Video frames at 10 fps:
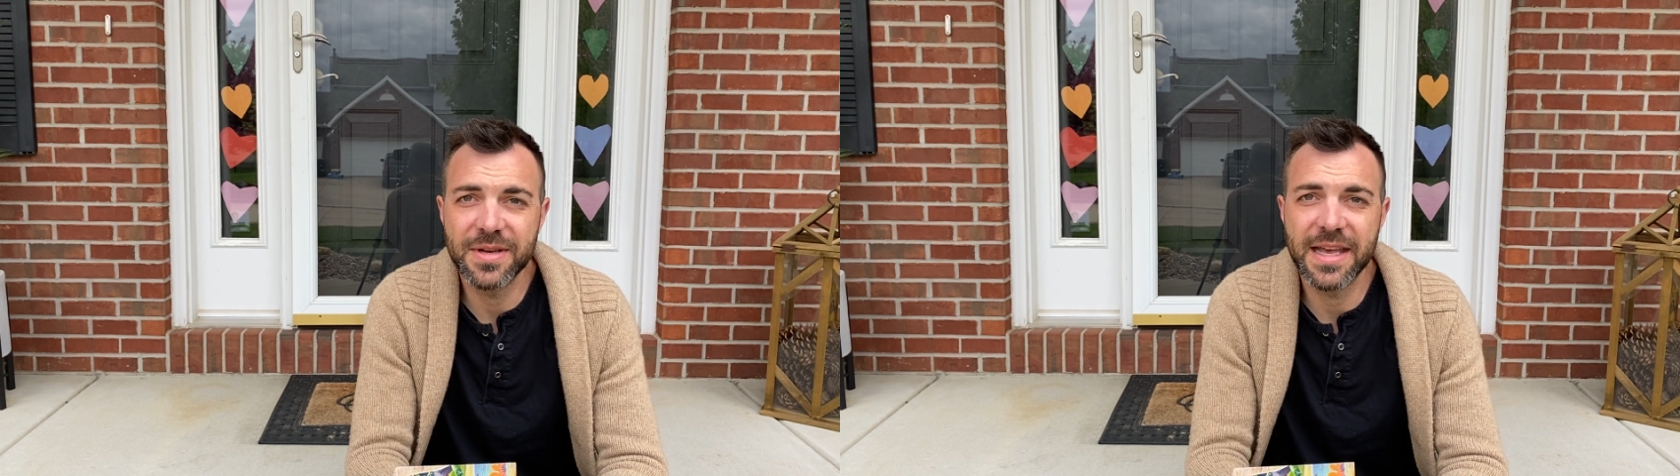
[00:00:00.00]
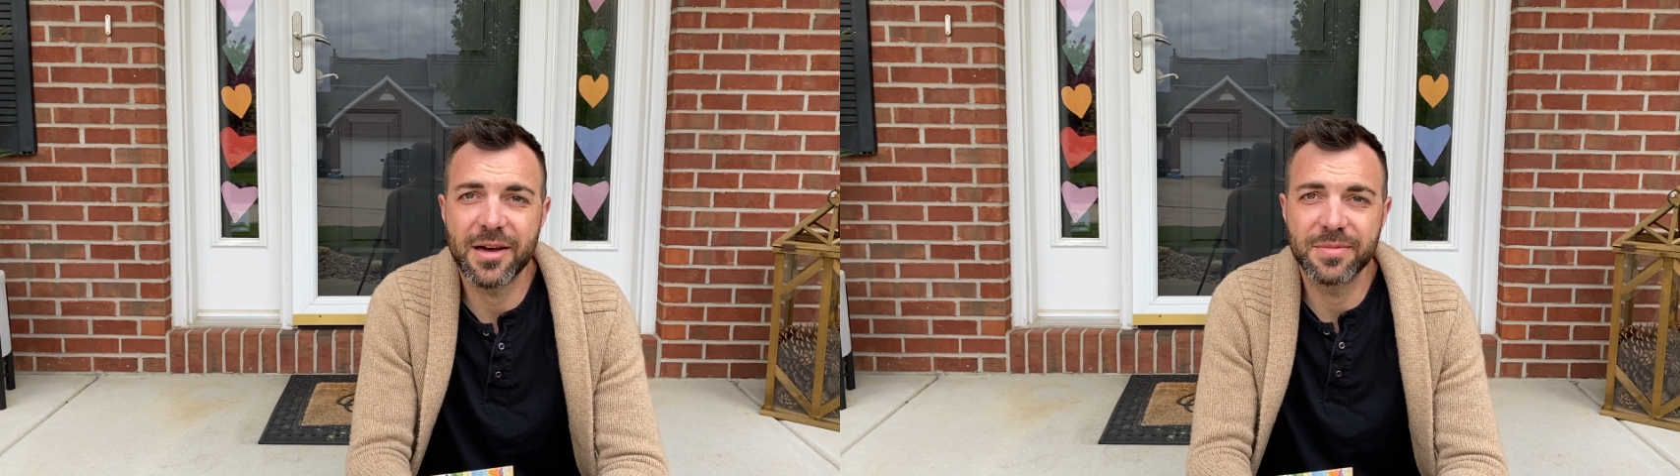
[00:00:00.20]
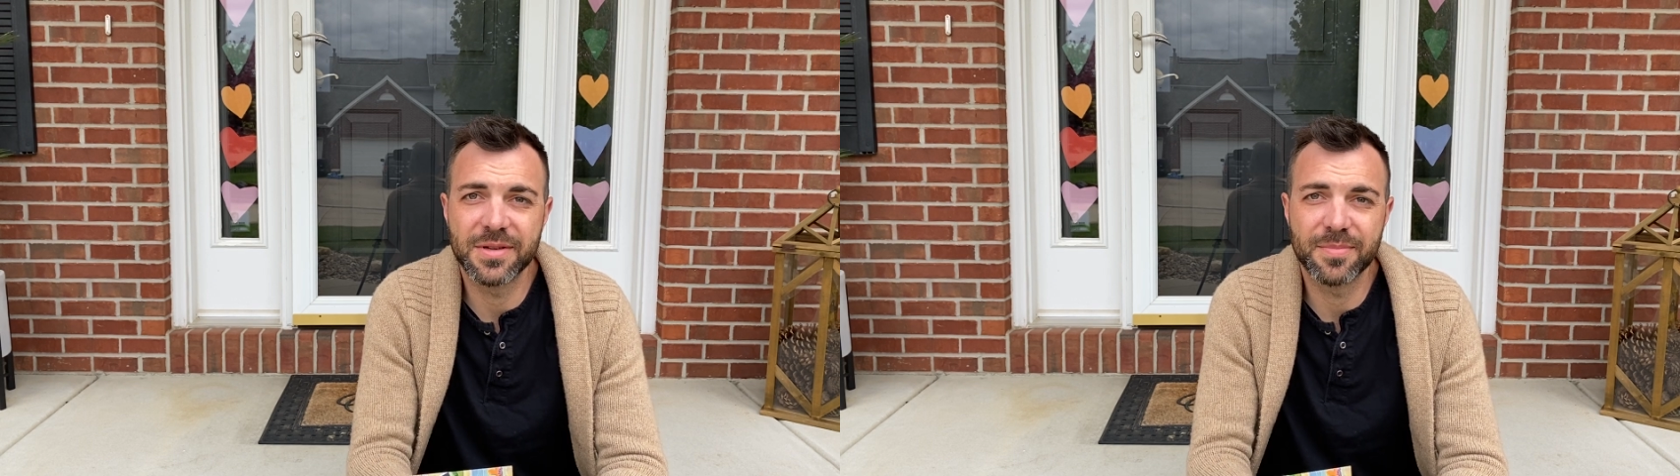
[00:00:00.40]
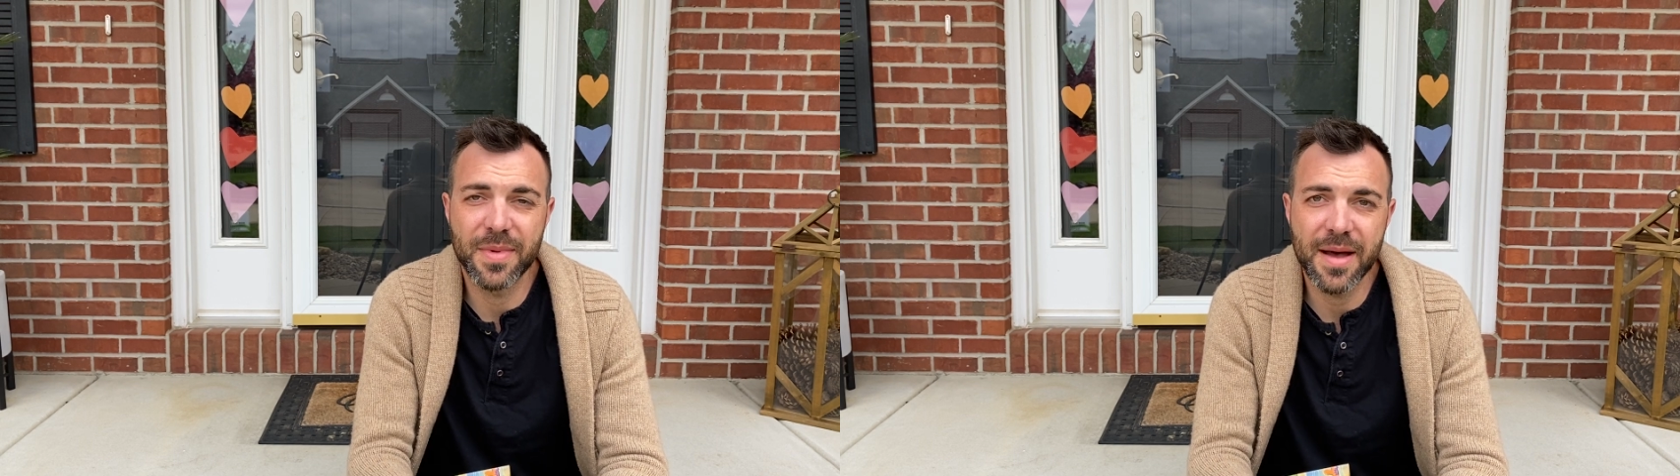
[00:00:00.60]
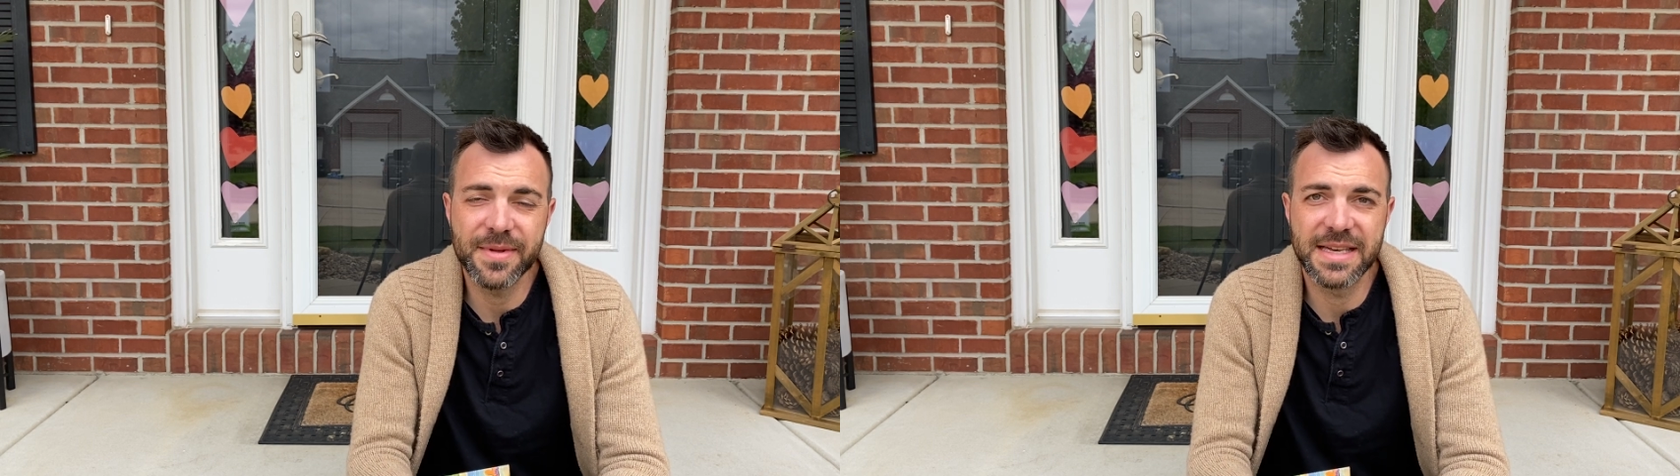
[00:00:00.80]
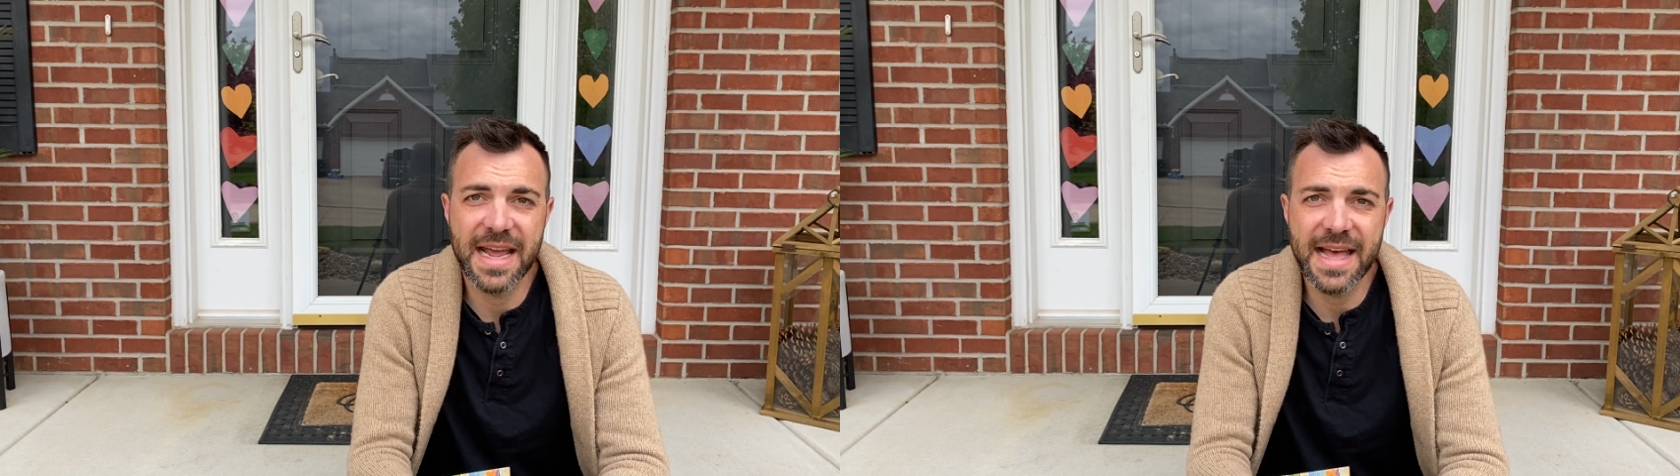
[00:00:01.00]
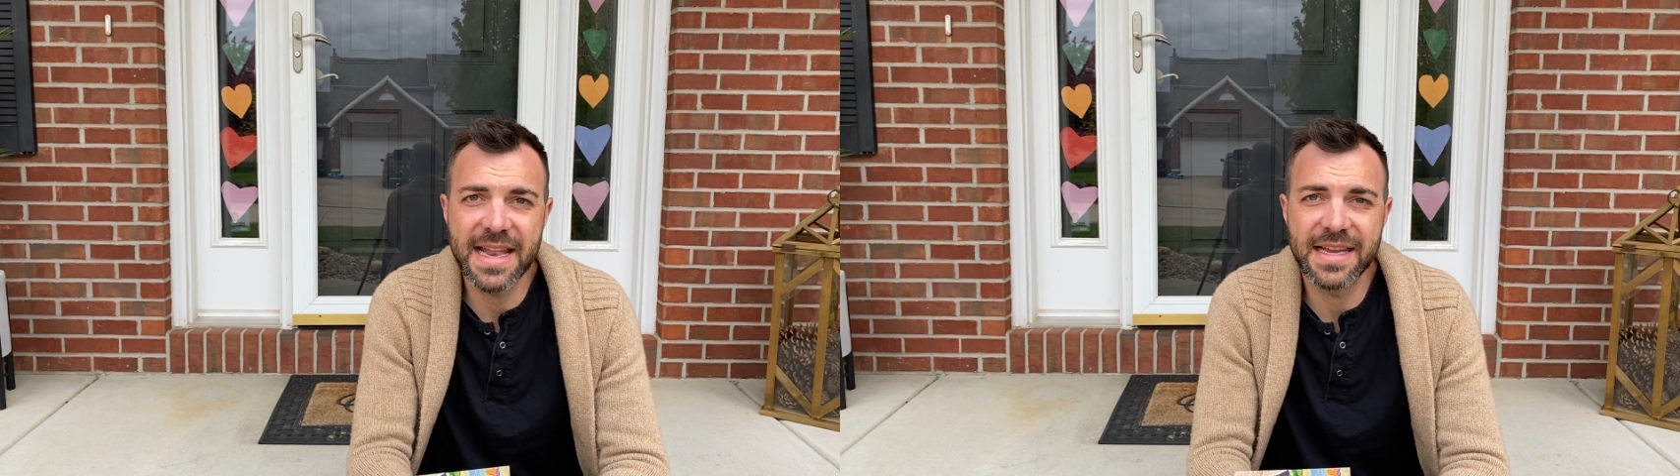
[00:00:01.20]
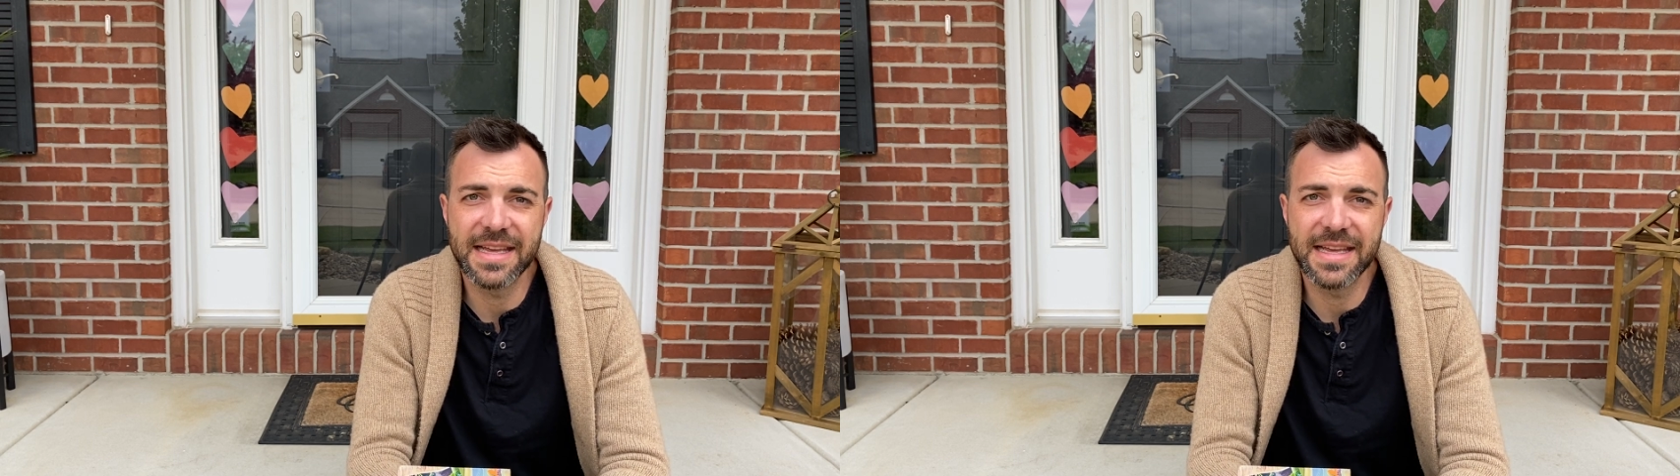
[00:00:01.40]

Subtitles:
He helped your mom and dad.